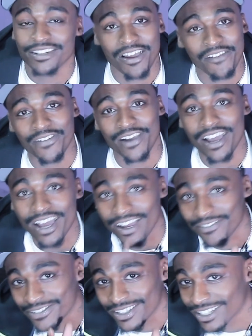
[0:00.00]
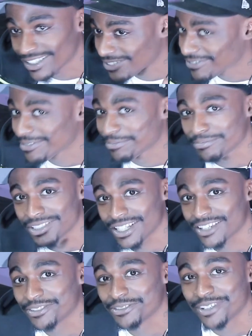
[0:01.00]
Five. I'm shouting
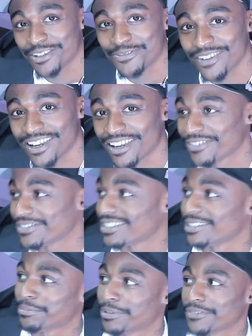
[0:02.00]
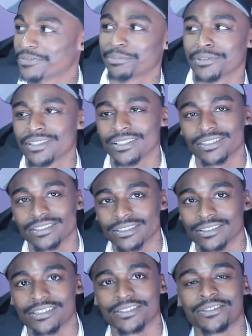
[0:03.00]
you out, Five. Yeah, perfect production stuff.